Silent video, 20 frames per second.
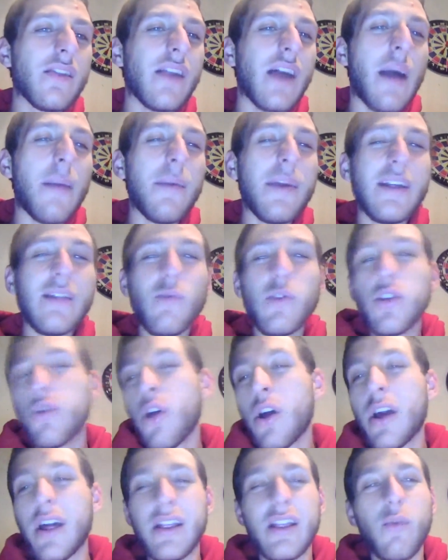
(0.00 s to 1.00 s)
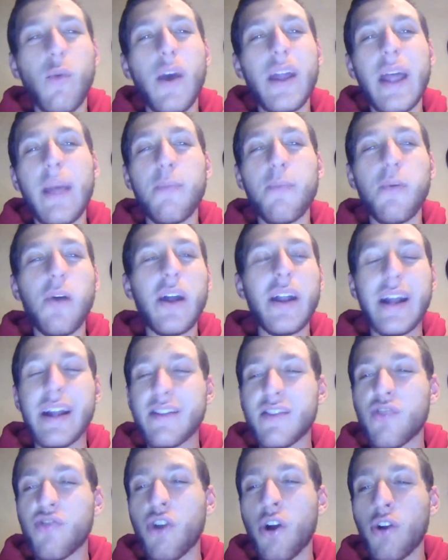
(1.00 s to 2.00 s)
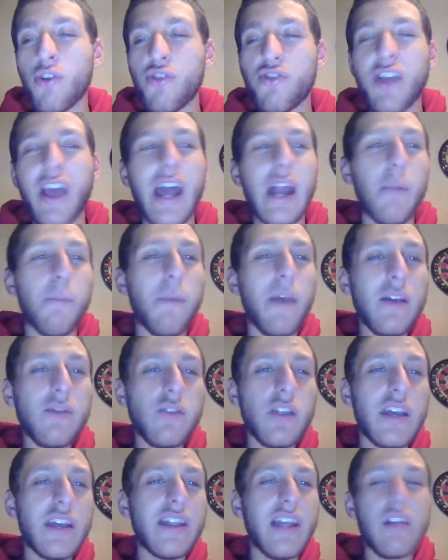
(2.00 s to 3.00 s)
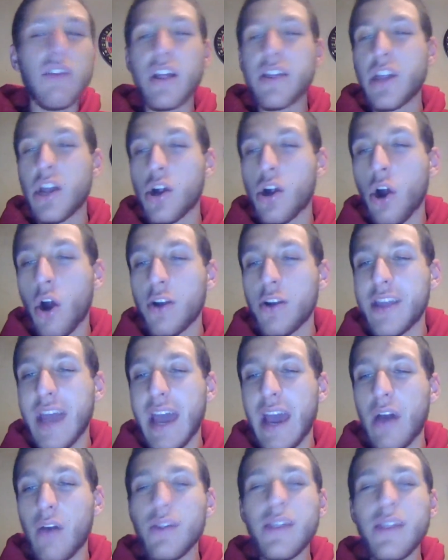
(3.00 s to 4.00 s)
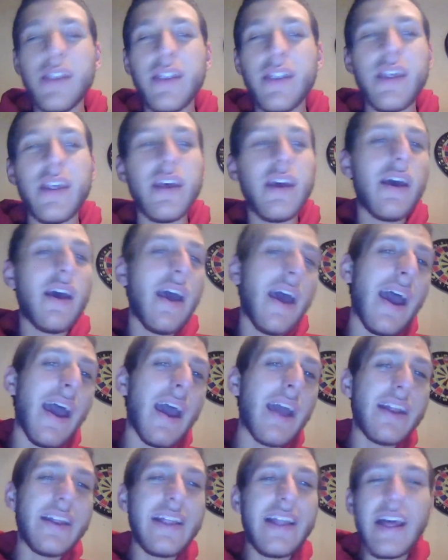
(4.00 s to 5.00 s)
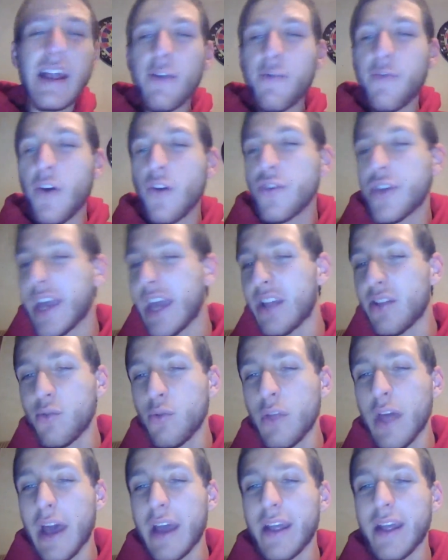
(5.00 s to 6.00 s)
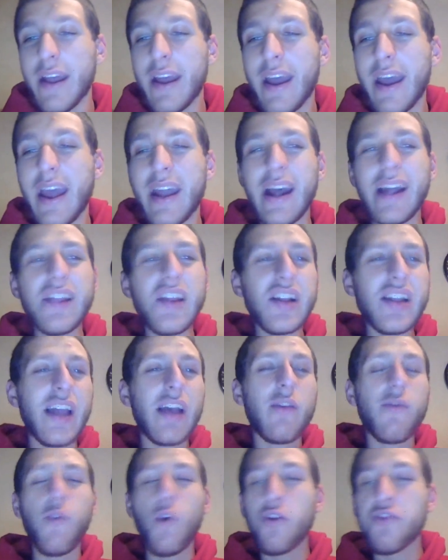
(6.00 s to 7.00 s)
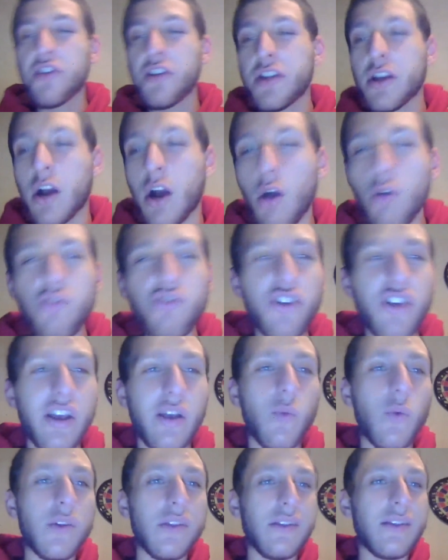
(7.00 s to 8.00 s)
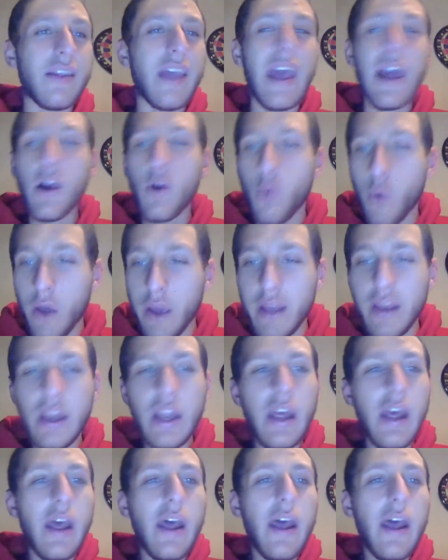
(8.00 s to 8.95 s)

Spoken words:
I mean, when you look at the way they played against the Chargers, they had a big lead, they let their guard down. And in the NFL, you can't do that. And I think that falls on the coaching with Dan Quinn